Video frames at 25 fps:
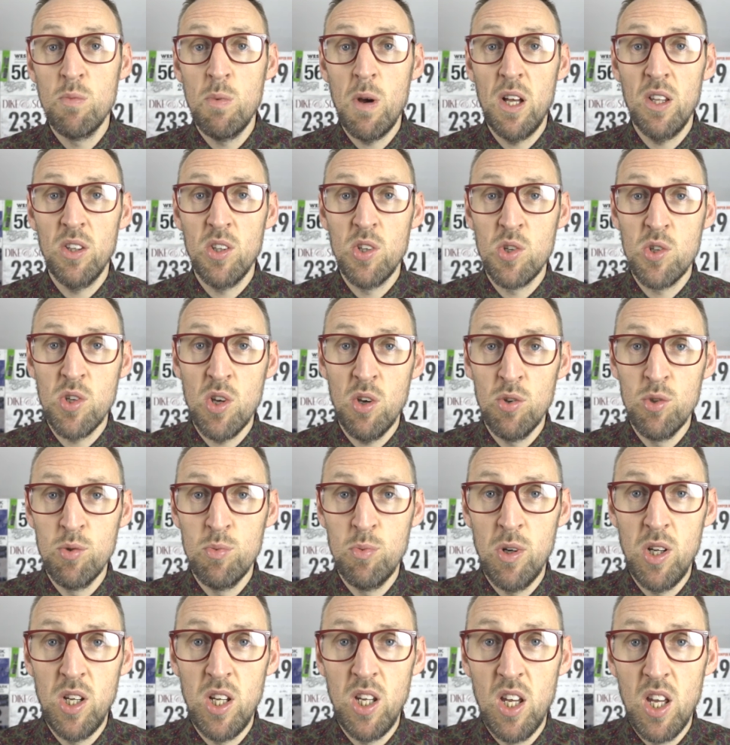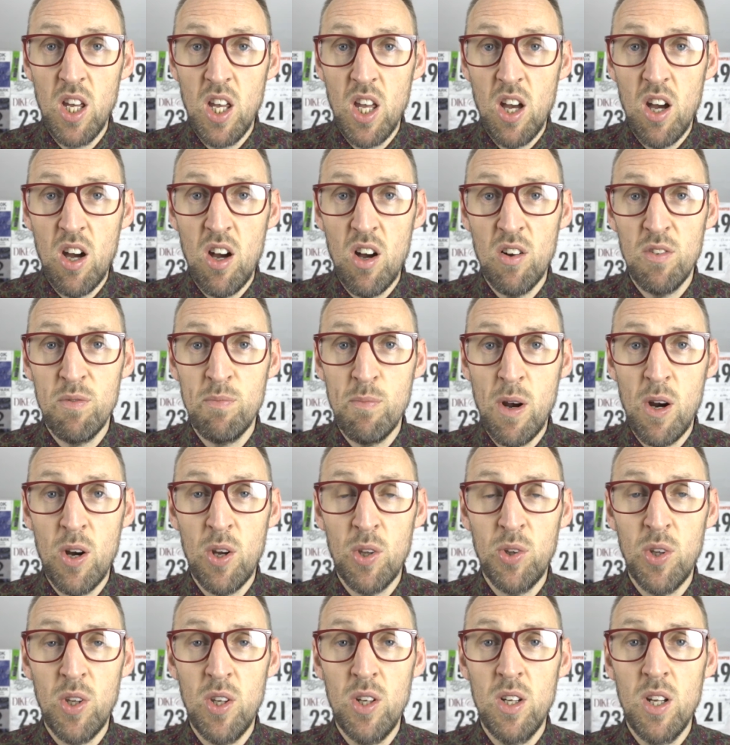about the Salisbury Half
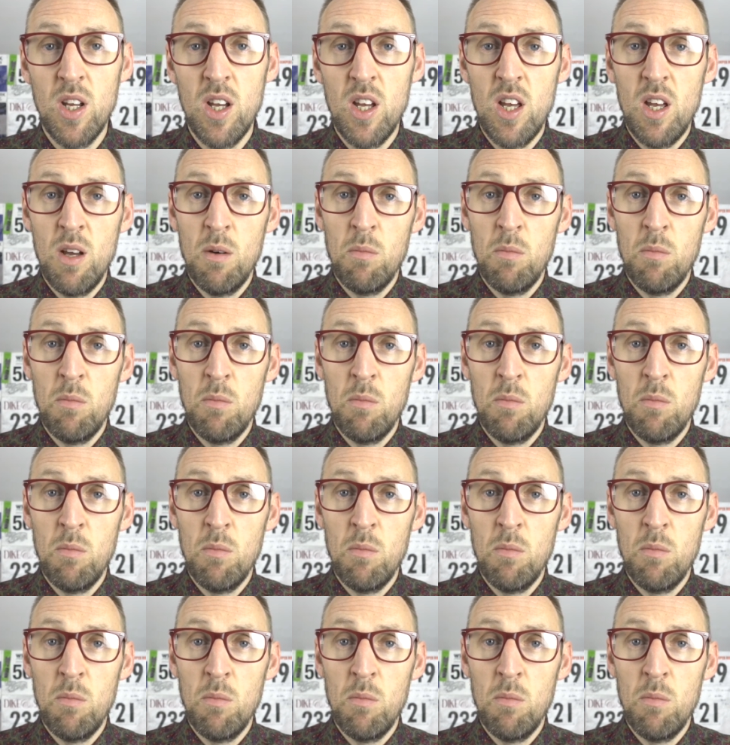Marathon,